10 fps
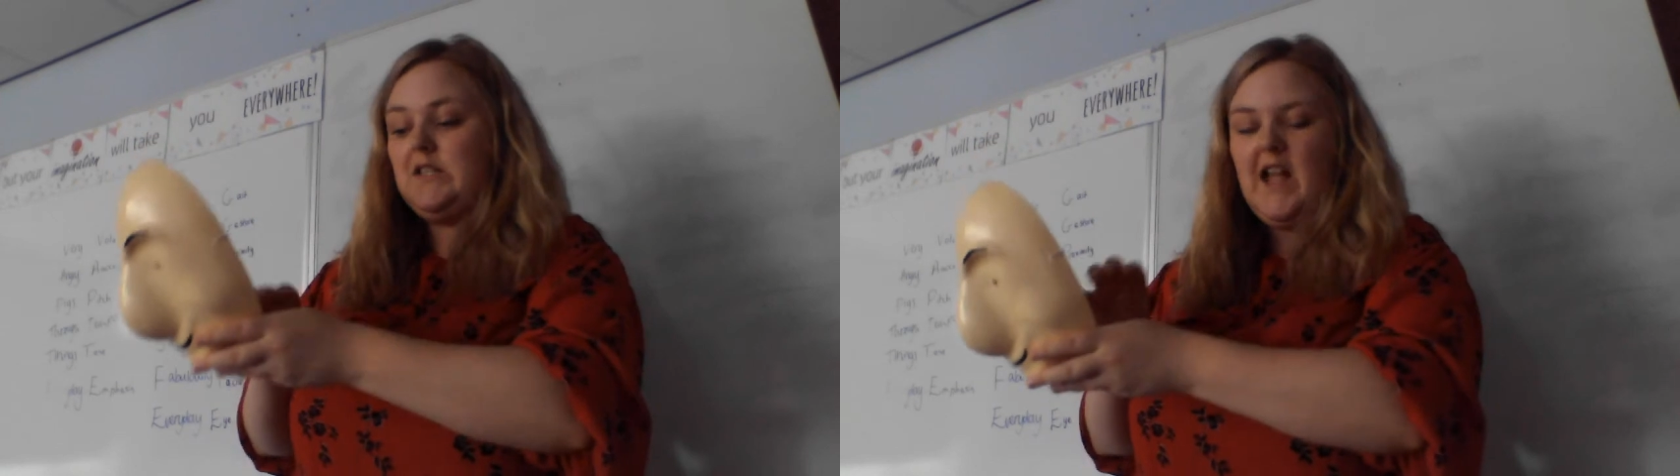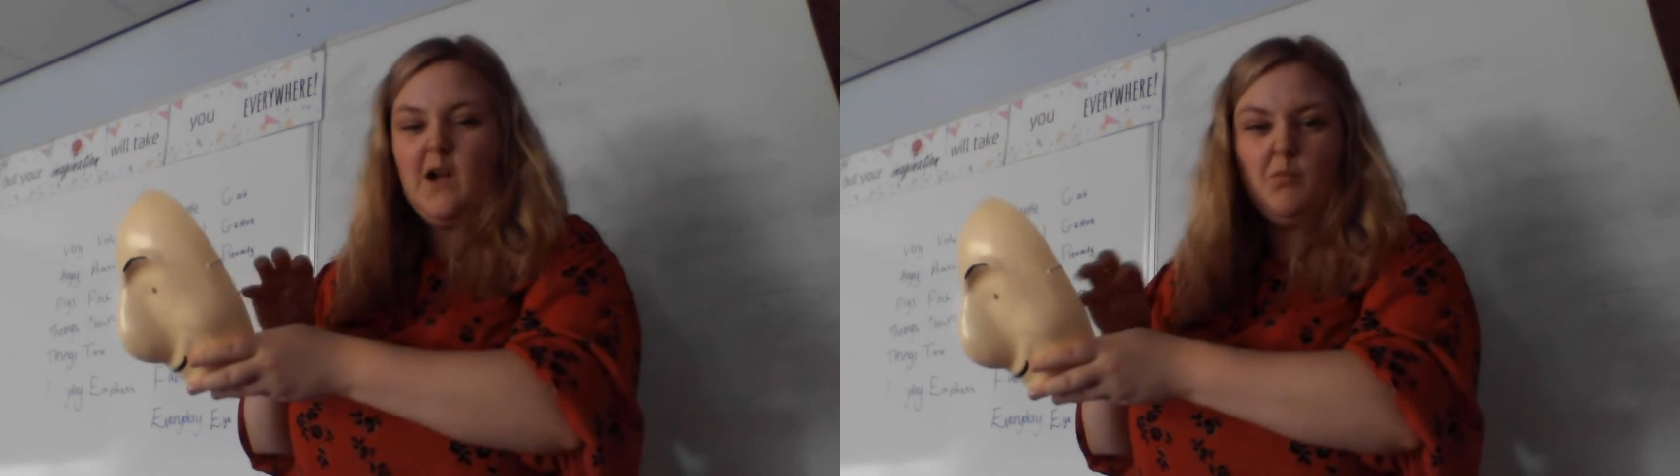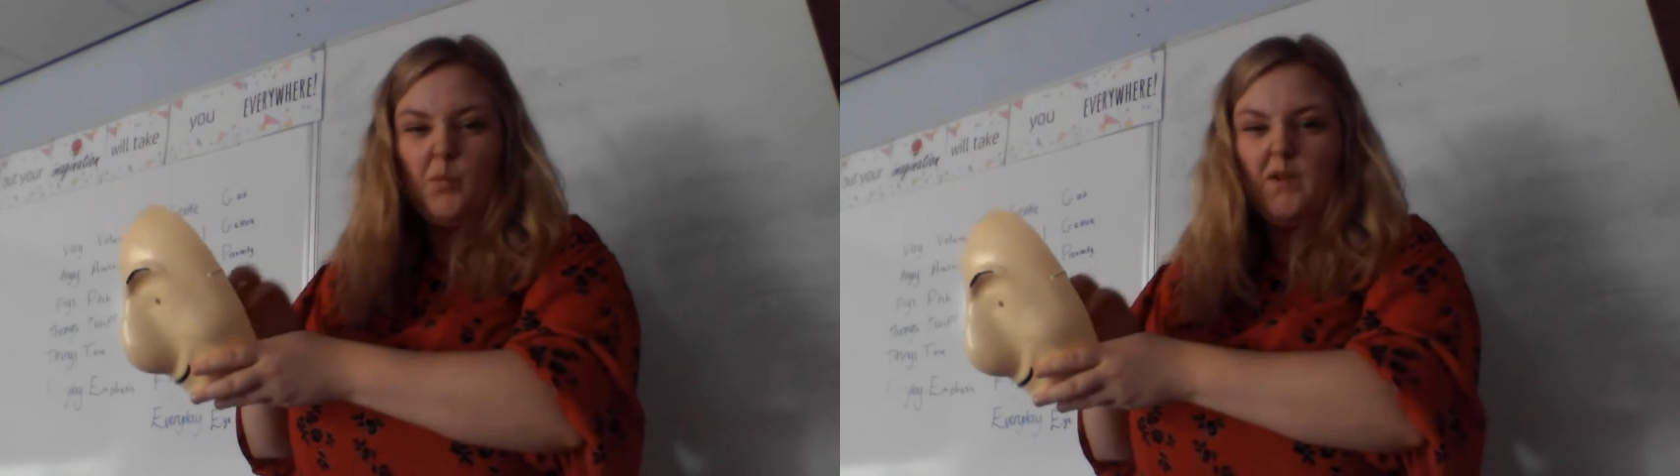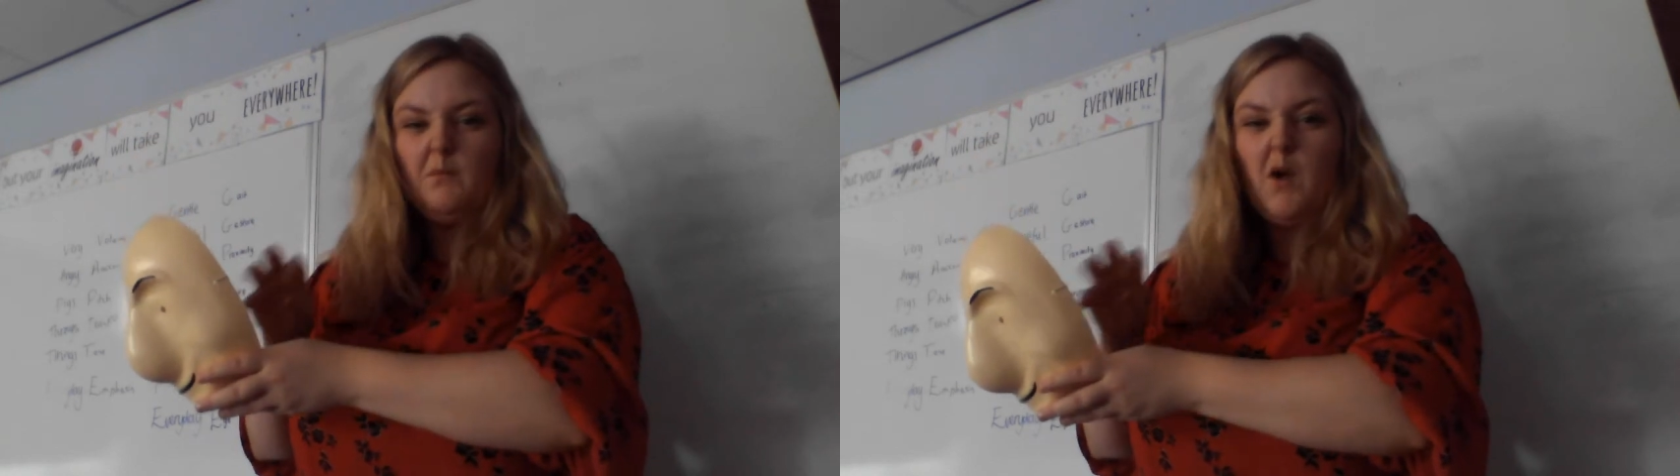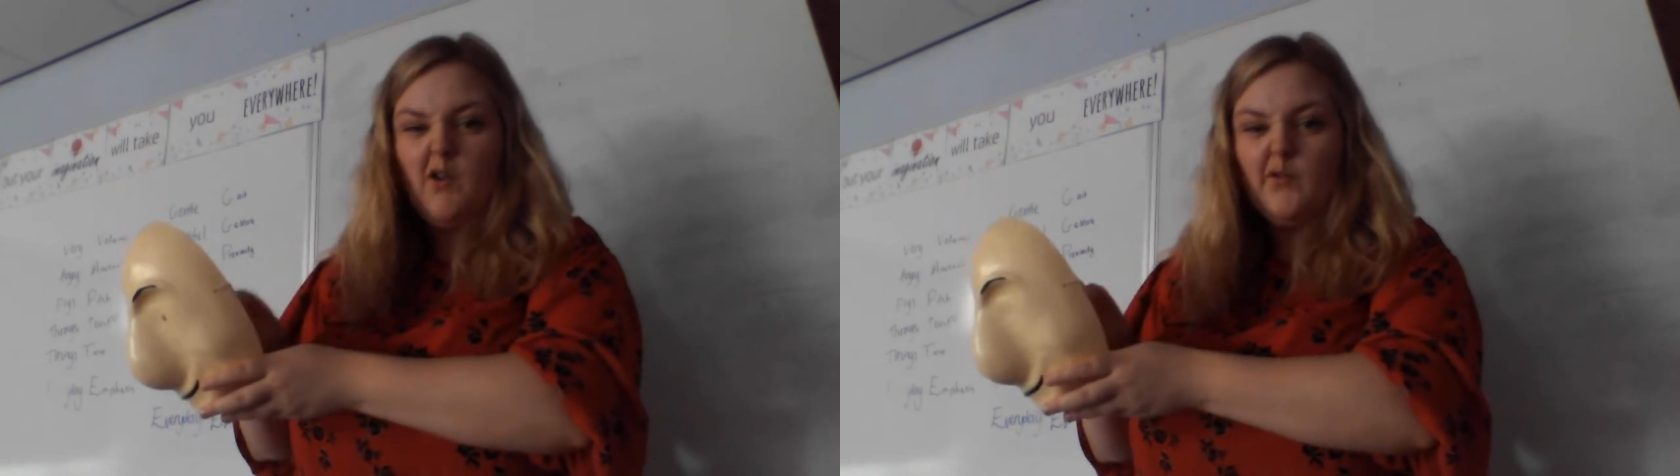sound will be
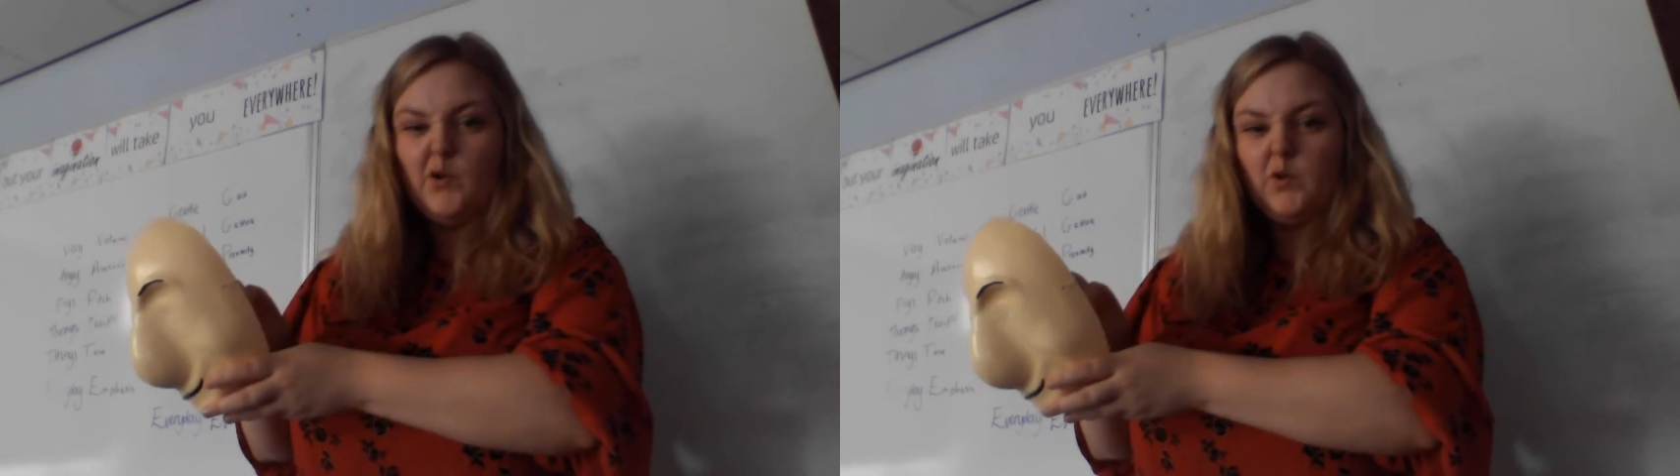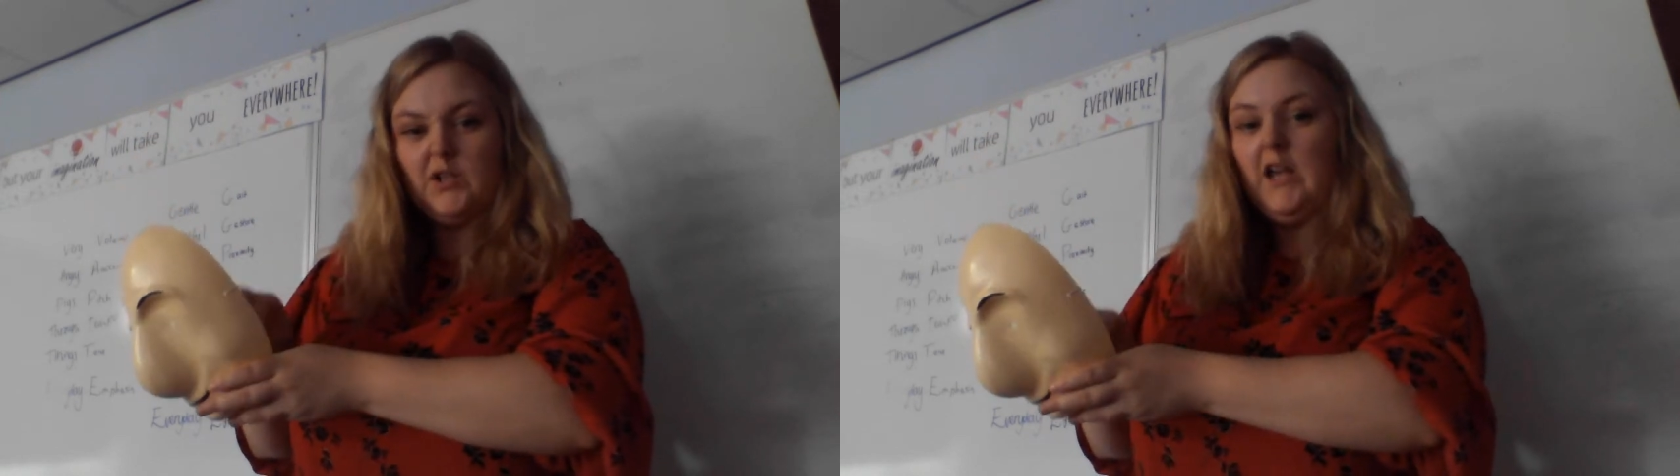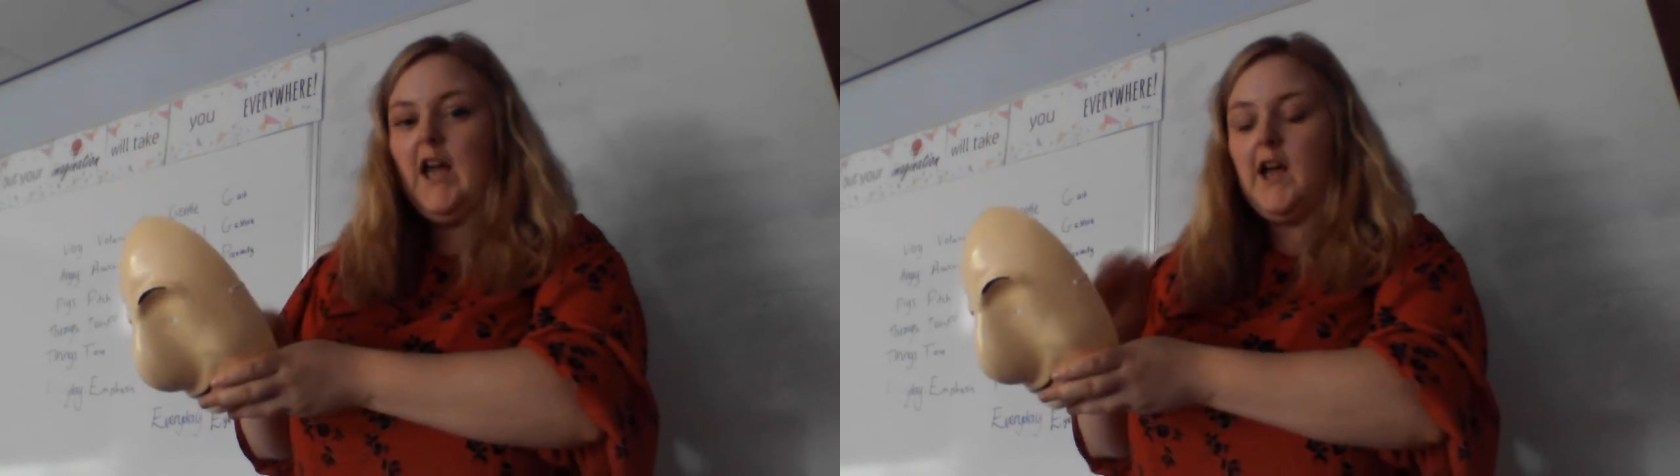muffled